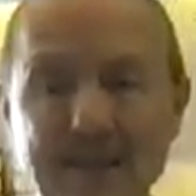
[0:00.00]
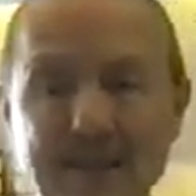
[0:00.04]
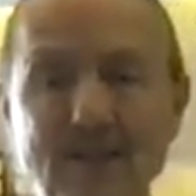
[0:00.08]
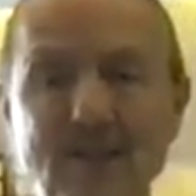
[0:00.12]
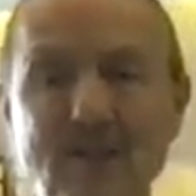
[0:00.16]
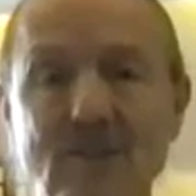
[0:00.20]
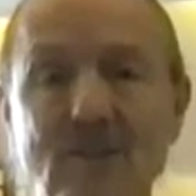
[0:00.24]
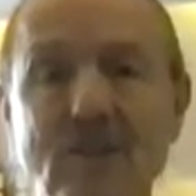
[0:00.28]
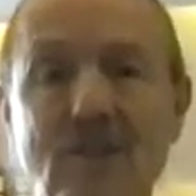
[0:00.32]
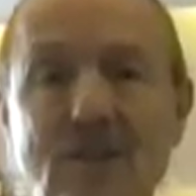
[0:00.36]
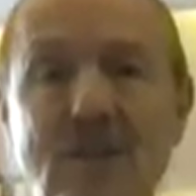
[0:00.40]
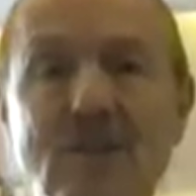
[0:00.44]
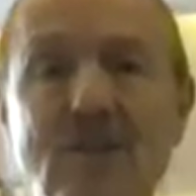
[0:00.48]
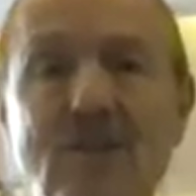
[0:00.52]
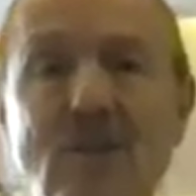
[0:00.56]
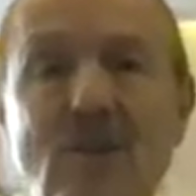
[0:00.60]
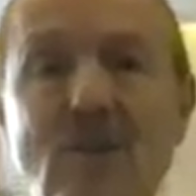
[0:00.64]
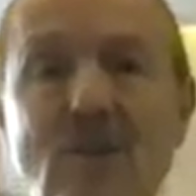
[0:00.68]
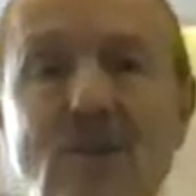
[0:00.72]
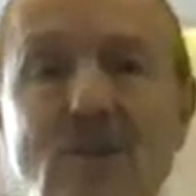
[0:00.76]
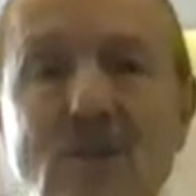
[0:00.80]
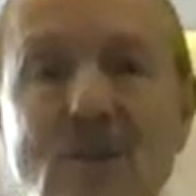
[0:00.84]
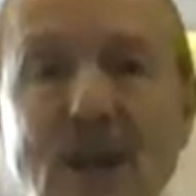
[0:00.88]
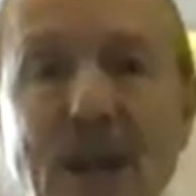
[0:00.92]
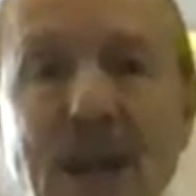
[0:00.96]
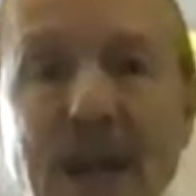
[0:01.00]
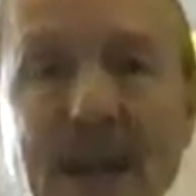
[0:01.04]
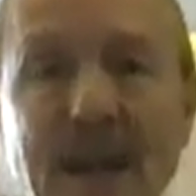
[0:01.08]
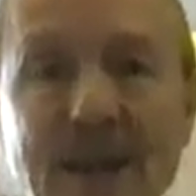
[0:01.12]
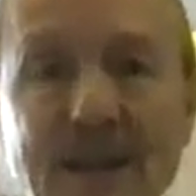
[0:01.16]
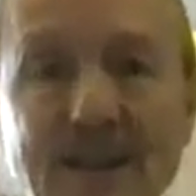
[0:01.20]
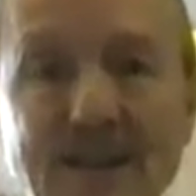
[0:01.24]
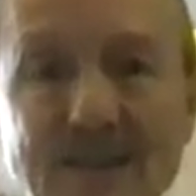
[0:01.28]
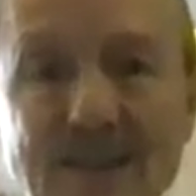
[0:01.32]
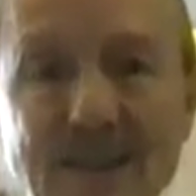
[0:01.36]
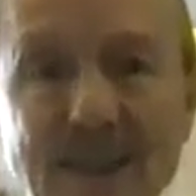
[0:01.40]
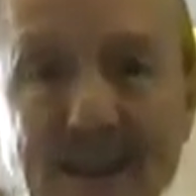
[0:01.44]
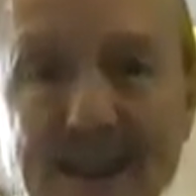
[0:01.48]
this. You can use your
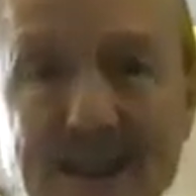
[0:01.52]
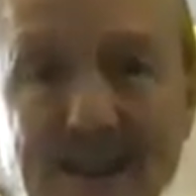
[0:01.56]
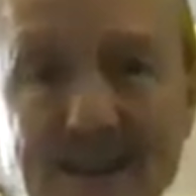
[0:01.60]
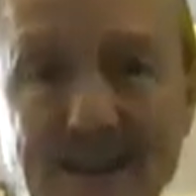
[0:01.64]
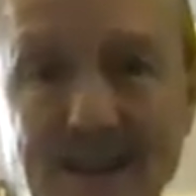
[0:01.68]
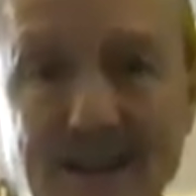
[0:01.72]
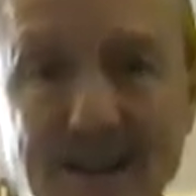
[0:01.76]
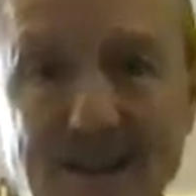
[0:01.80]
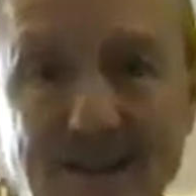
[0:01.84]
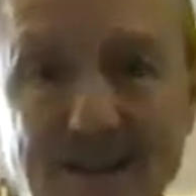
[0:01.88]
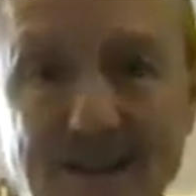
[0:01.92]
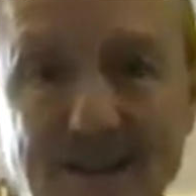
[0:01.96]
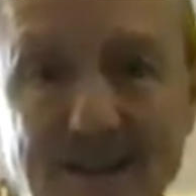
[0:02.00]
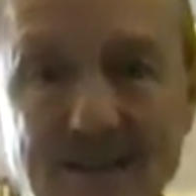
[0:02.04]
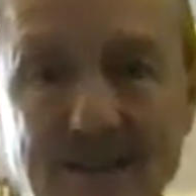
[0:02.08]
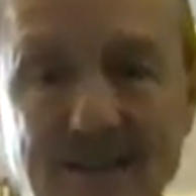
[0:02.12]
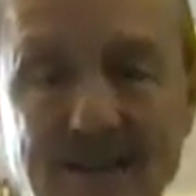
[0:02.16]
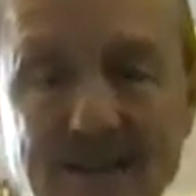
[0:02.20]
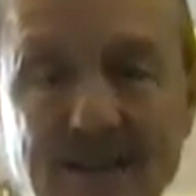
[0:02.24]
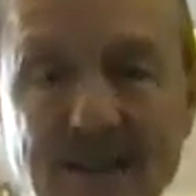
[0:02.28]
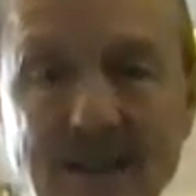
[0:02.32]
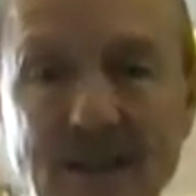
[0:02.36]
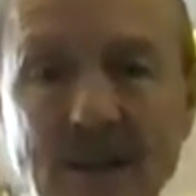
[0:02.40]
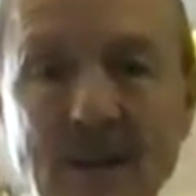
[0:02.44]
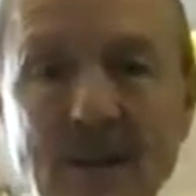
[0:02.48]
hands like this.